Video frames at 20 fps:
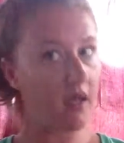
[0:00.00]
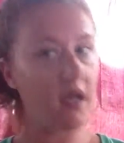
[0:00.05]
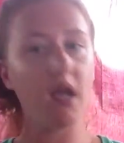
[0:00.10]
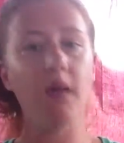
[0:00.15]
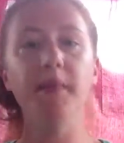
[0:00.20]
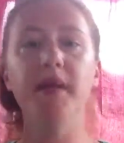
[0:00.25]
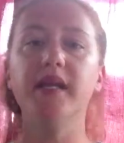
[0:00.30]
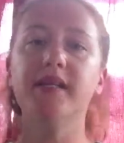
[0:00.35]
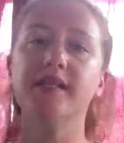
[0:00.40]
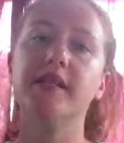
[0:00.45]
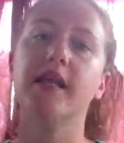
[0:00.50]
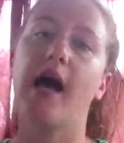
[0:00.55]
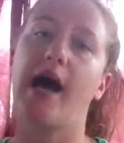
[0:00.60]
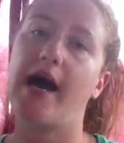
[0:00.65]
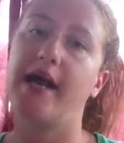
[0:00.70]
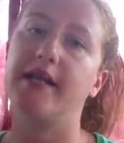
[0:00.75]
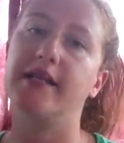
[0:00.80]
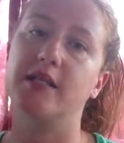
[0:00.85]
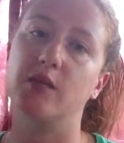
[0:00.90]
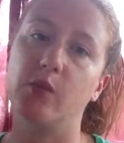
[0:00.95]
I mean it's the
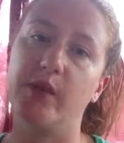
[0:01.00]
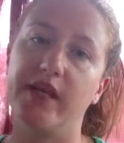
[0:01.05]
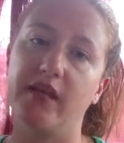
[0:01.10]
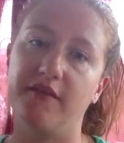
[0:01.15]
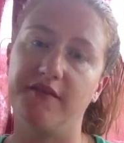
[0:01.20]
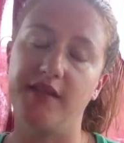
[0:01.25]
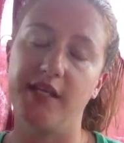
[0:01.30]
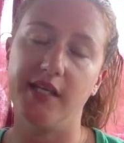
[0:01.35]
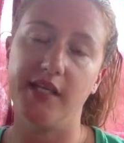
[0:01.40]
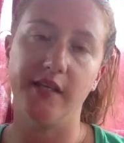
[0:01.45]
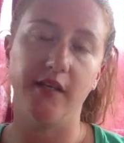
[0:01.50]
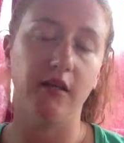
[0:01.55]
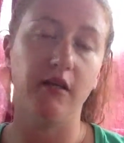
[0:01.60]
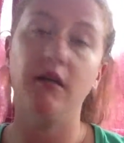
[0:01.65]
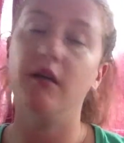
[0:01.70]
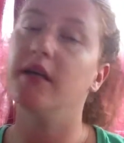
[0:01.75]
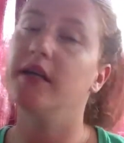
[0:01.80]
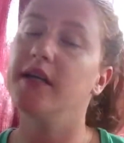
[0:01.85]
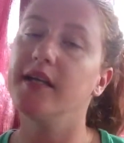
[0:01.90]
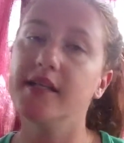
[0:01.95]
hottest week of the year
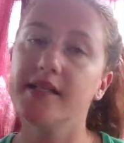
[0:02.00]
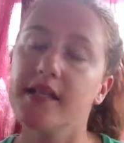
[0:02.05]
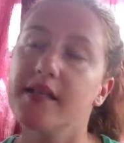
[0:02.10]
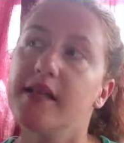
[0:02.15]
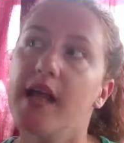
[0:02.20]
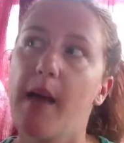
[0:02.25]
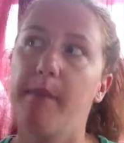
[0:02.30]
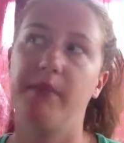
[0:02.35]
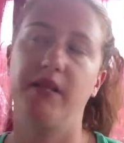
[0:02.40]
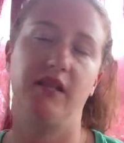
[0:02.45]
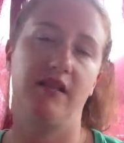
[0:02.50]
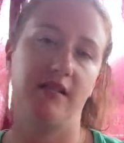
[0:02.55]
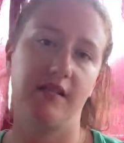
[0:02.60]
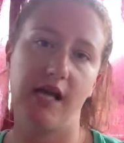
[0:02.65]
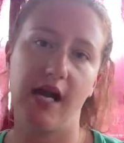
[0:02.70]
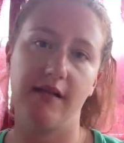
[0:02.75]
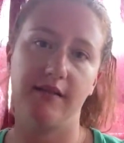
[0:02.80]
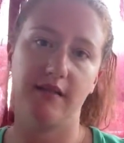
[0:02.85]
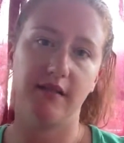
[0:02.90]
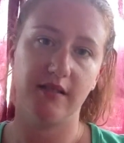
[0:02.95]
it's not been this
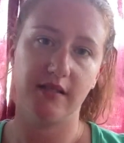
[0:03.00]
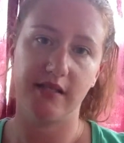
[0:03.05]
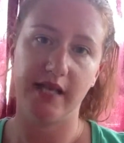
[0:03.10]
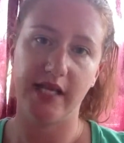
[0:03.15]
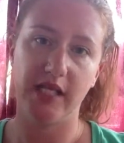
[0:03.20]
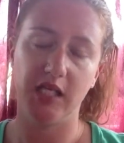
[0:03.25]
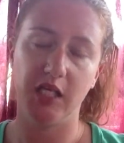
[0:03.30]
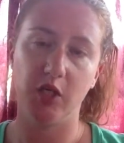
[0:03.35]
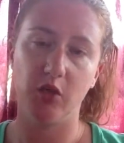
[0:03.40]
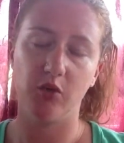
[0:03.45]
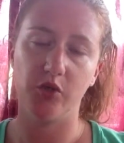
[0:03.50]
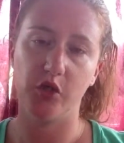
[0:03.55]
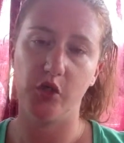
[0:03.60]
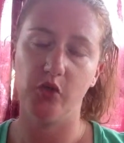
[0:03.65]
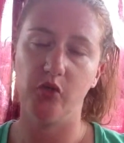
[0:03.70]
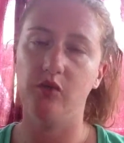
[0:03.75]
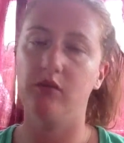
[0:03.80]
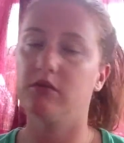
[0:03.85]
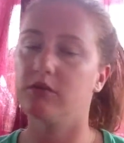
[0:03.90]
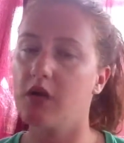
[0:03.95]
hot since
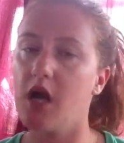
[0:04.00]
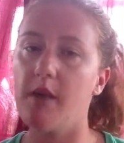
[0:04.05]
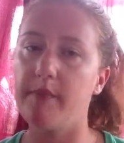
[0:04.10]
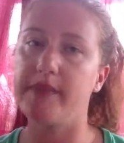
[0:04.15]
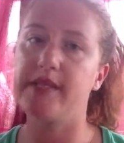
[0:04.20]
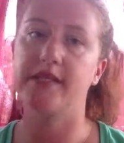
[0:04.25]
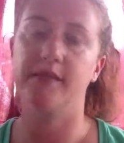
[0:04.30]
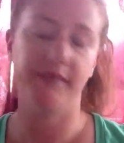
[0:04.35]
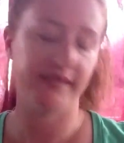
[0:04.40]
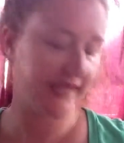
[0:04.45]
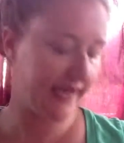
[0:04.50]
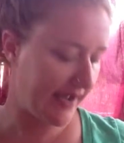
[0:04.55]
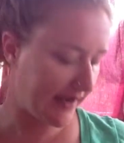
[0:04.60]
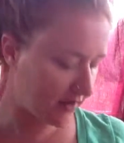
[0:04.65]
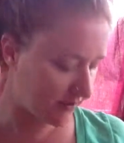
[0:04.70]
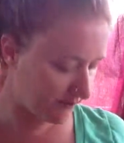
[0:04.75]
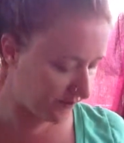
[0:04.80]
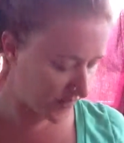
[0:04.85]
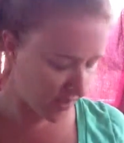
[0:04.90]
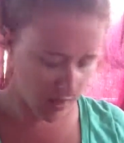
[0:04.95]
1902 cut me some
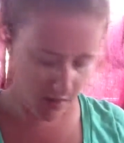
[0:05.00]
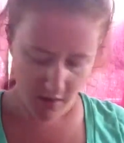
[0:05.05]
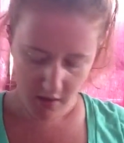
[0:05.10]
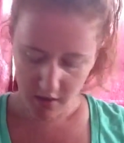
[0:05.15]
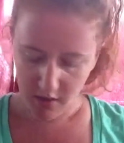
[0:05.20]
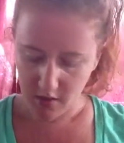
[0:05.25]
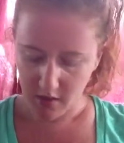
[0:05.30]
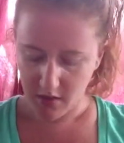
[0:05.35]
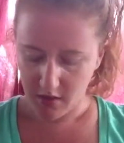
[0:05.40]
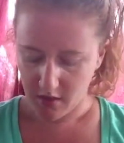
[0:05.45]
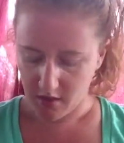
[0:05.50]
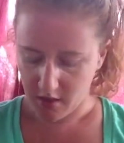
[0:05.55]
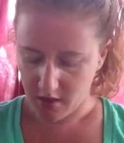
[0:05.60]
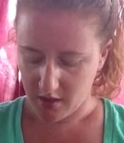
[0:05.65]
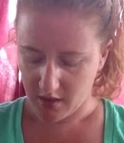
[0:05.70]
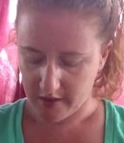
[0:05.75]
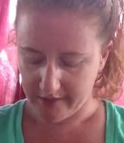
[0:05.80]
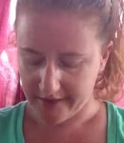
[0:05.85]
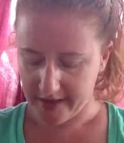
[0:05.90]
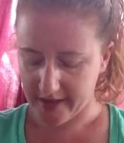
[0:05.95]
slack
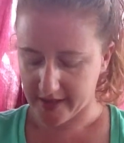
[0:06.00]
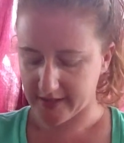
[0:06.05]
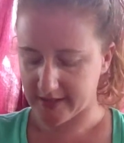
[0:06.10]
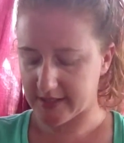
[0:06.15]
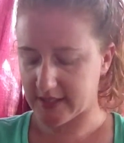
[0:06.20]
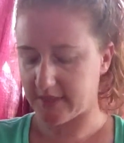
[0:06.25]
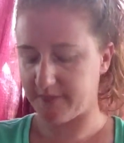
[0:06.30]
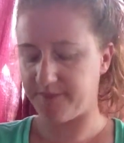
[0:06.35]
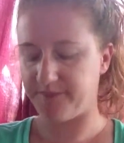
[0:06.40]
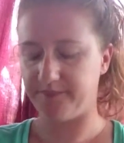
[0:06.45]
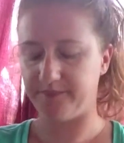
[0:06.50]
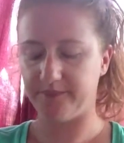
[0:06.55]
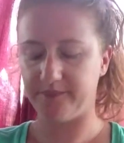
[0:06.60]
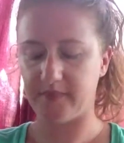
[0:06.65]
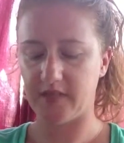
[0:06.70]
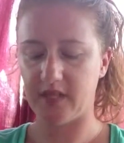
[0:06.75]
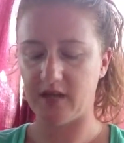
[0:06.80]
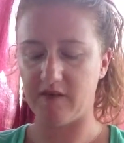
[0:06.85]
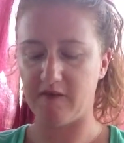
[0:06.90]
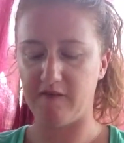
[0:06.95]
next
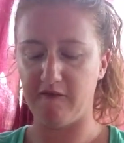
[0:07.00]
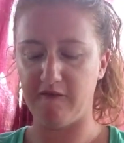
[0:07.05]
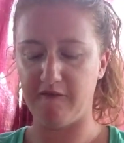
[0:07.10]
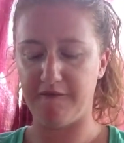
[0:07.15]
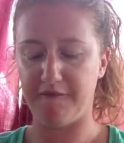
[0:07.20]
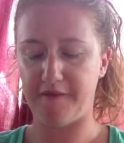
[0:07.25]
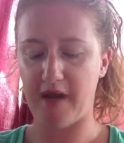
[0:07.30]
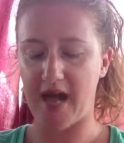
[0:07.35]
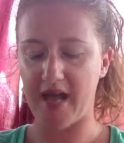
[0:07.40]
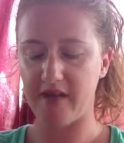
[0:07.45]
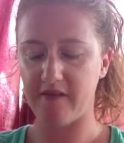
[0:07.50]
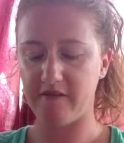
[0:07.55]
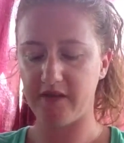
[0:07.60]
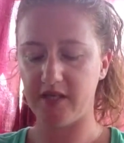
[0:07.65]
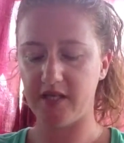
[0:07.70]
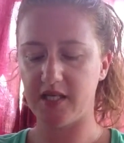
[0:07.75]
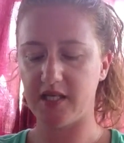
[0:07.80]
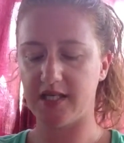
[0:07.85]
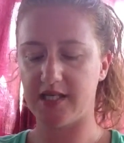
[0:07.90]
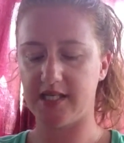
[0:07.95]

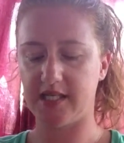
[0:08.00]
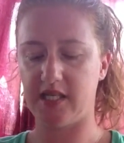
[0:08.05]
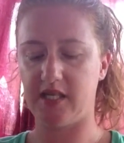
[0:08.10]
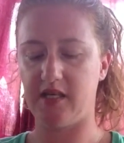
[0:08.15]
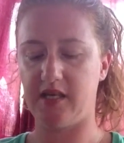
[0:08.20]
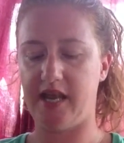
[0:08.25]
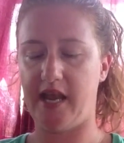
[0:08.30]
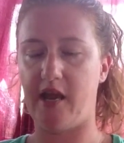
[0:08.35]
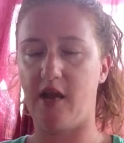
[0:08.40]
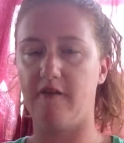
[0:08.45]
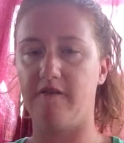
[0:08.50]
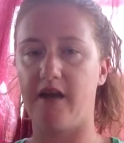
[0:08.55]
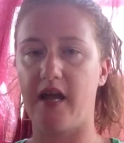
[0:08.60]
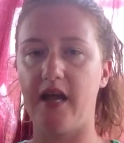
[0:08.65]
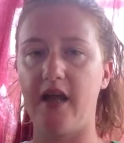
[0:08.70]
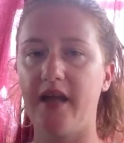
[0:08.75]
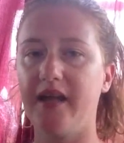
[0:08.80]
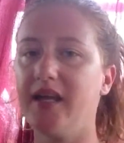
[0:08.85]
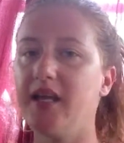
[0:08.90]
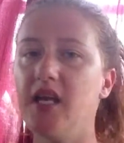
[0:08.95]
Vivant Skincare by,
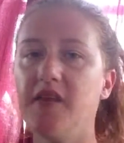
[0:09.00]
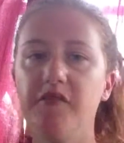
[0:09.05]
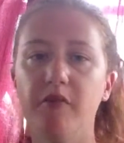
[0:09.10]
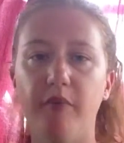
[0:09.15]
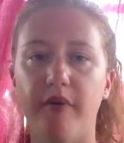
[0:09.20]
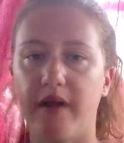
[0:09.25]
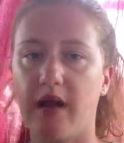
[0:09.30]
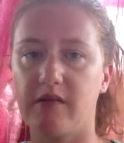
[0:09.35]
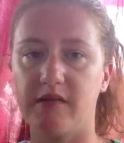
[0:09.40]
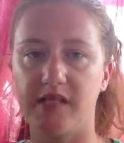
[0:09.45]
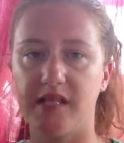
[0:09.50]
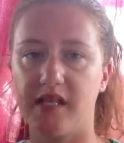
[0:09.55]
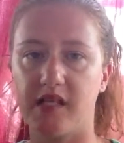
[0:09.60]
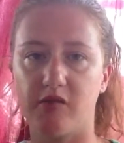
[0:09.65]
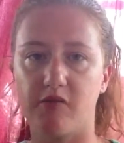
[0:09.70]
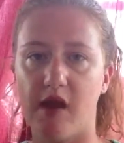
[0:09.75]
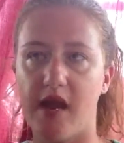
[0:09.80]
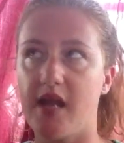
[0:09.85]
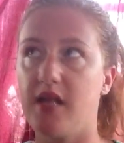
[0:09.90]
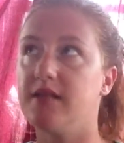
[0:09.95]
I can never pronounce
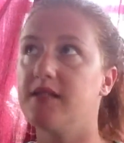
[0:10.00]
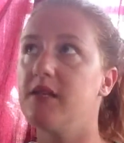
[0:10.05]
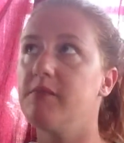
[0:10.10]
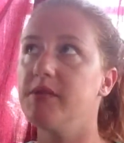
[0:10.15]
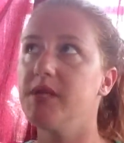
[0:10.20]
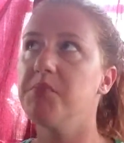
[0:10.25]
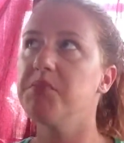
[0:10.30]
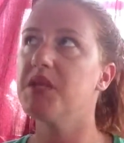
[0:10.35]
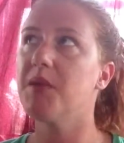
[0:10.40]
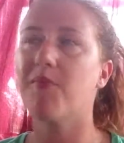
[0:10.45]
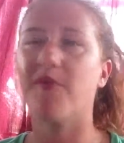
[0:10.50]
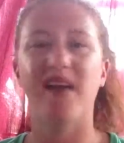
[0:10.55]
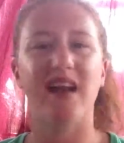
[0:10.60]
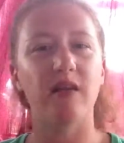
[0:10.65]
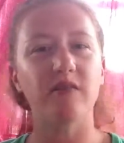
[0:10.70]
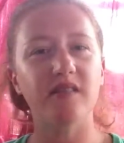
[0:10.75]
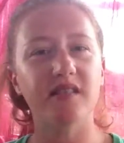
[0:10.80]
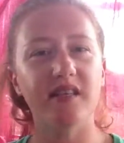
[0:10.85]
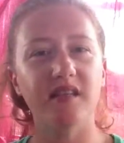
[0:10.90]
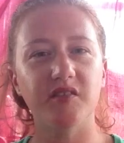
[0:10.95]
things right and sometimes I
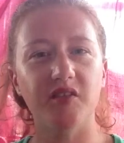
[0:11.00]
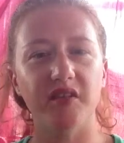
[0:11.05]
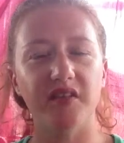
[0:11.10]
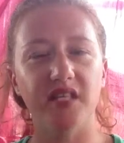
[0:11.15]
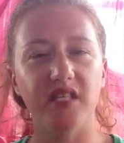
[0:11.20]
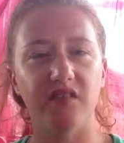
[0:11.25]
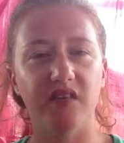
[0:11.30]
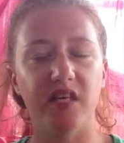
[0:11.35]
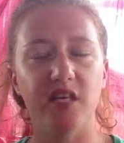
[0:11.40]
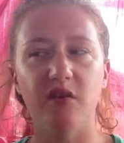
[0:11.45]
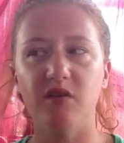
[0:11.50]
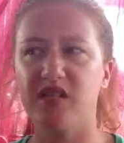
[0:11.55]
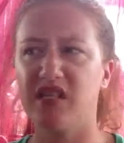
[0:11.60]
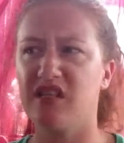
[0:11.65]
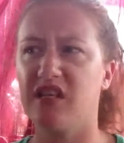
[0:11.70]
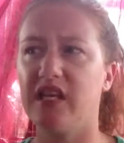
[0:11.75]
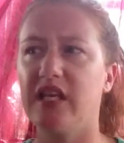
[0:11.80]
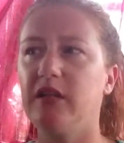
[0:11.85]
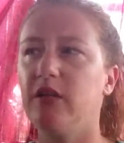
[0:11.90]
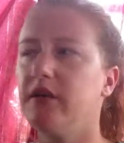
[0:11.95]
pronounce things on these videos and
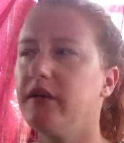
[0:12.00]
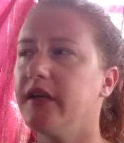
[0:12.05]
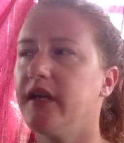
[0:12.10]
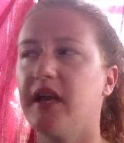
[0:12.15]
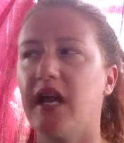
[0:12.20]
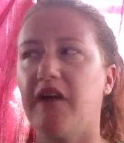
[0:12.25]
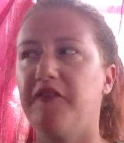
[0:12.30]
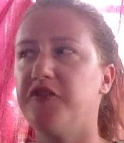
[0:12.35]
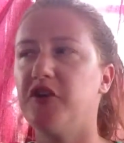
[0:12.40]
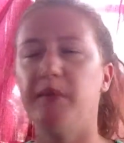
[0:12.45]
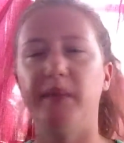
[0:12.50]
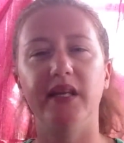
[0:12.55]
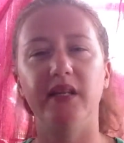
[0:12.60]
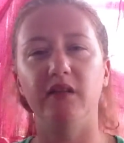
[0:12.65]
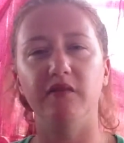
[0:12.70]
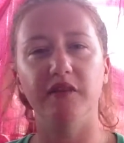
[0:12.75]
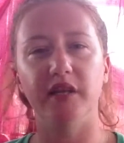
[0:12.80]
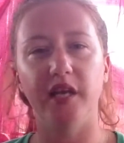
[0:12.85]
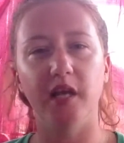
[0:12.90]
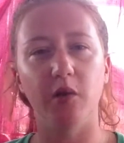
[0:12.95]
then I look at it after I made the
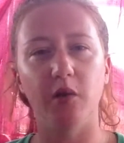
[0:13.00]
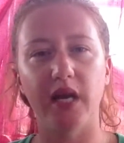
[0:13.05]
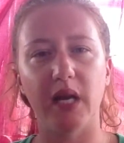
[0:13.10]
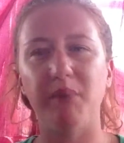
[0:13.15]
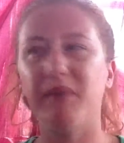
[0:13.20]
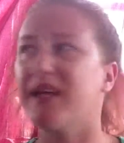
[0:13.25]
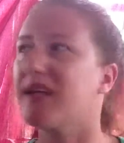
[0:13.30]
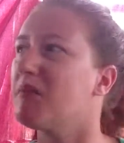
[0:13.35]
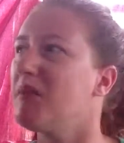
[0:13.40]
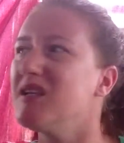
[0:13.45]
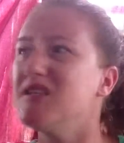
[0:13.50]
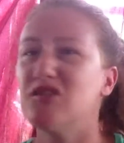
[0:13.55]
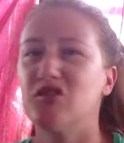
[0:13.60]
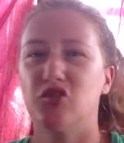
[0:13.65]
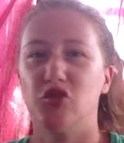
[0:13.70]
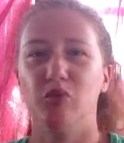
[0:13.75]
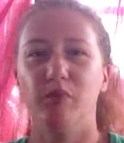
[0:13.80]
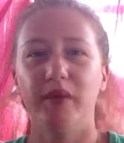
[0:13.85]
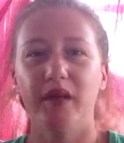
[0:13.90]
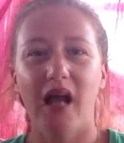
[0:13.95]
video and I'm like am I
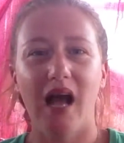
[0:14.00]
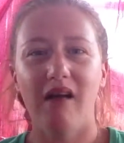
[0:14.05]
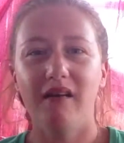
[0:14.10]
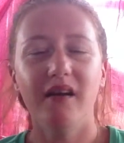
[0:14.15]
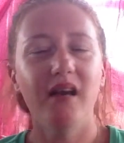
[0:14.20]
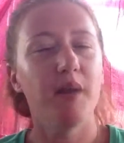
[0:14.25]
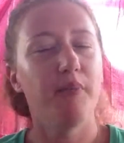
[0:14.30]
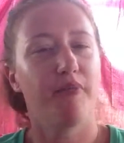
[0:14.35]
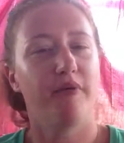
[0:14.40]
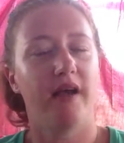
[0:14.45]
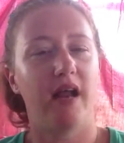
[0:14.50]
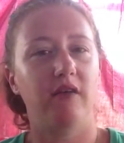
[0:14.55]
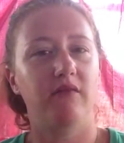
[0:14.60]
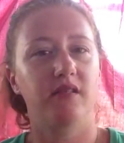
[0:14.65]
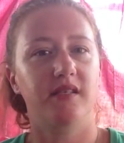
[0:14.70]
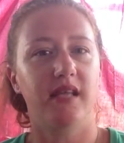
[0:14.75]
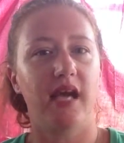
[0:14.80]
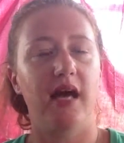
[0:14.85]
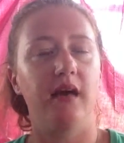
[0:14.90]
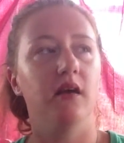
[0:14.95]
stupid how did I
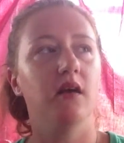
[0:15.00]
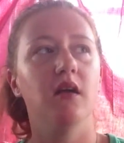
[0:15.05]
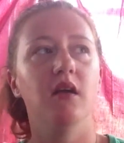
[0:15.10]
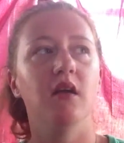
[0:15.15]
pronounce that